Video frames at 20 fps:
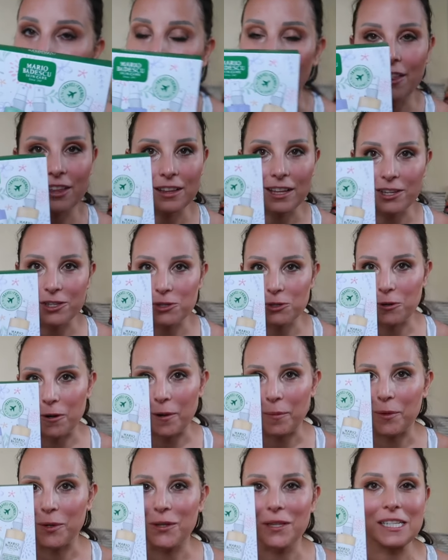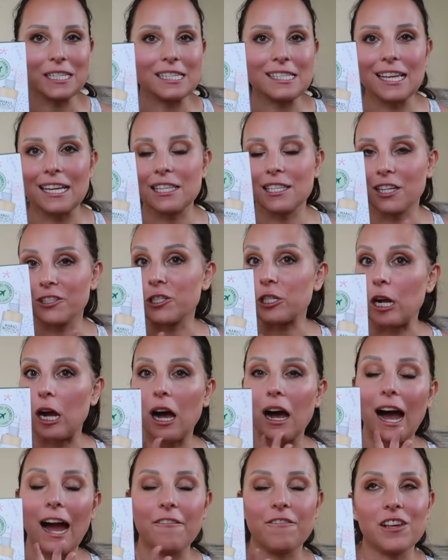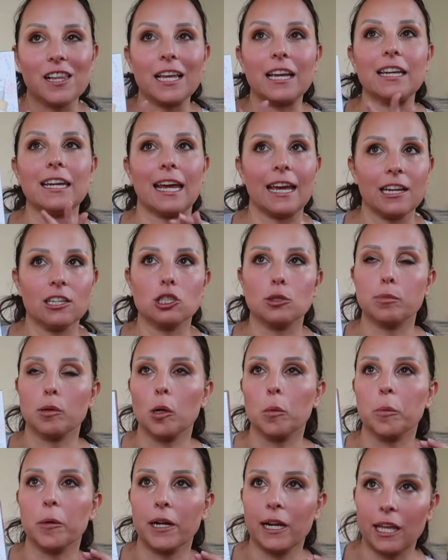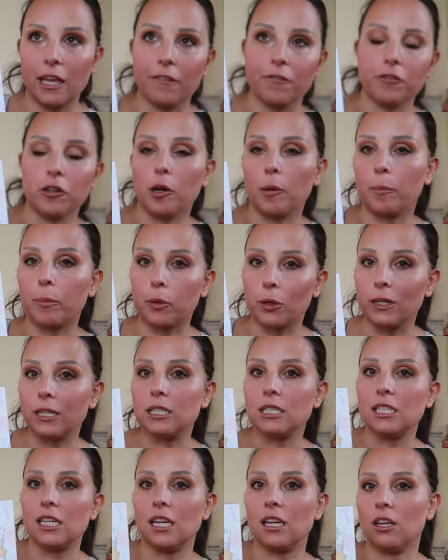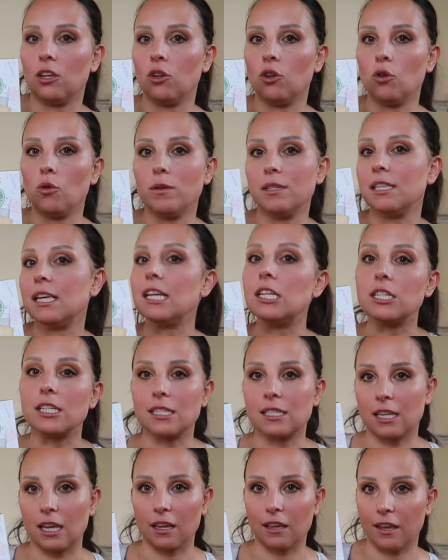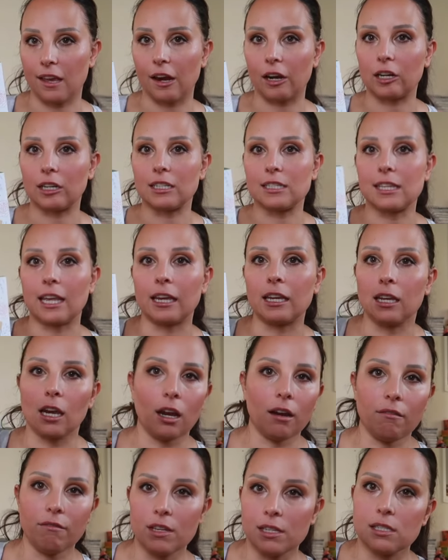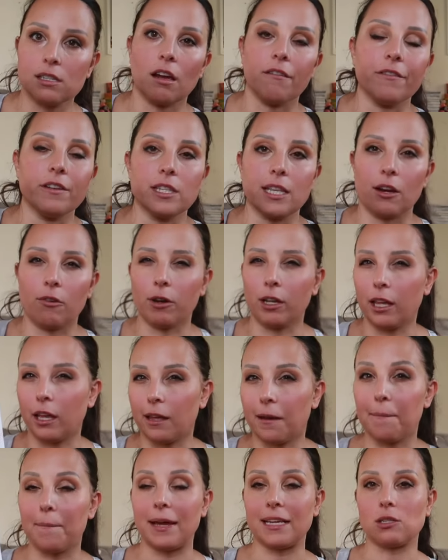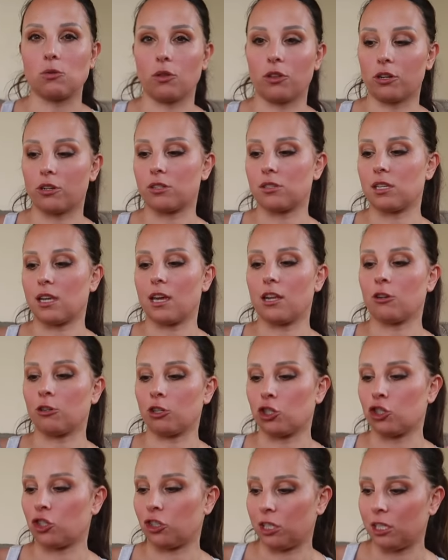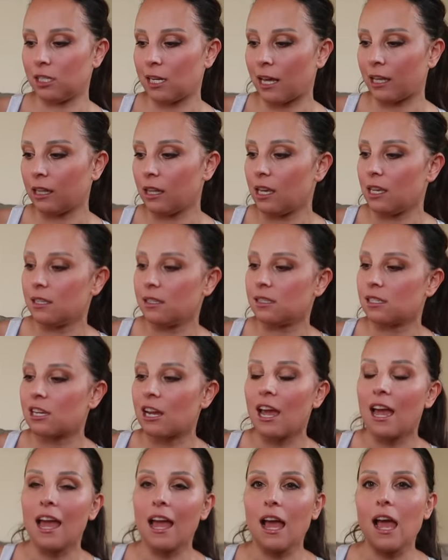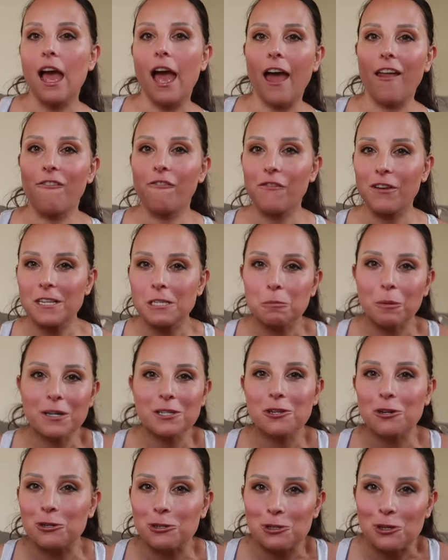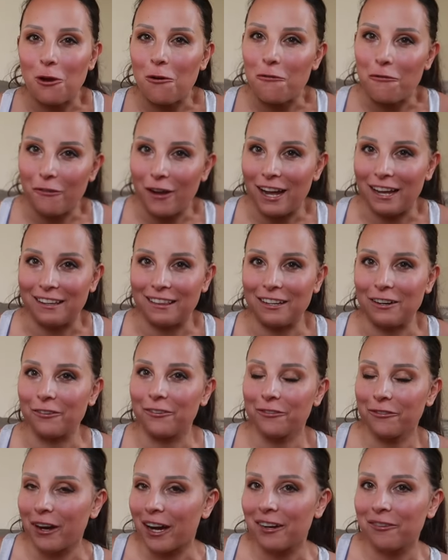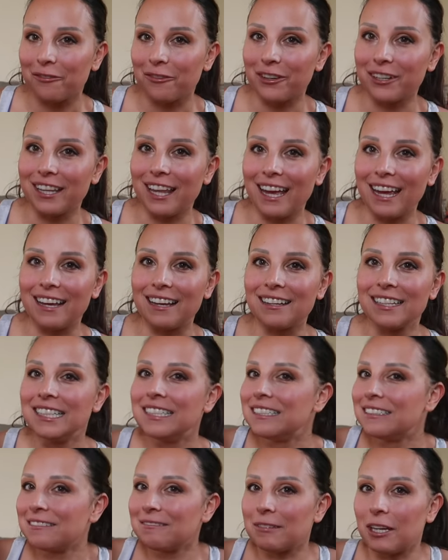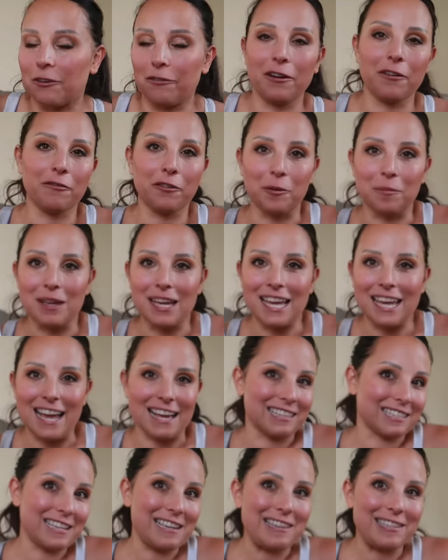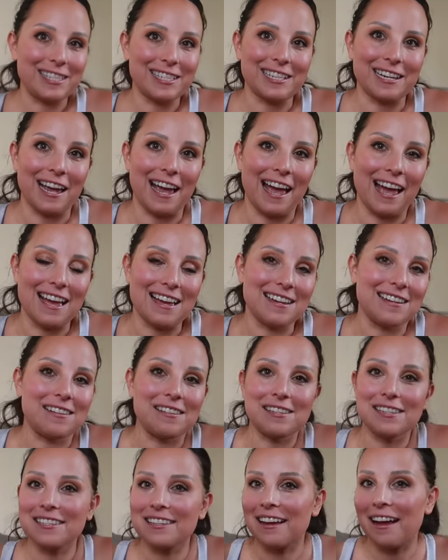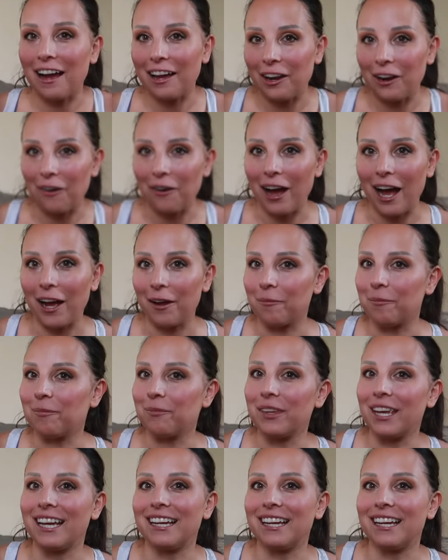I think that's adorable. This is like such an, I feel like an age appropriate gift for a preteen who is into skincare. Cause like none of this stuff is like really gonna mess with her skin or shouldn't at least. And face sprays are so fun. They're fun for like, they're fun for me at least. And you know, I'm